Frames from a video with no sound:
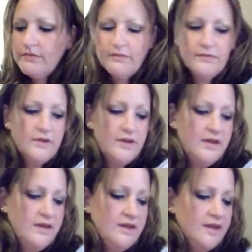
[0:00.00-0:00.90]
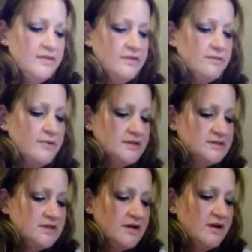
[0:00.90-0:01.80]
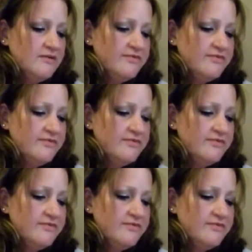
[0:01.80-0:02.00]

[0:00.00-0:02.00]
Okay, and the rest that I got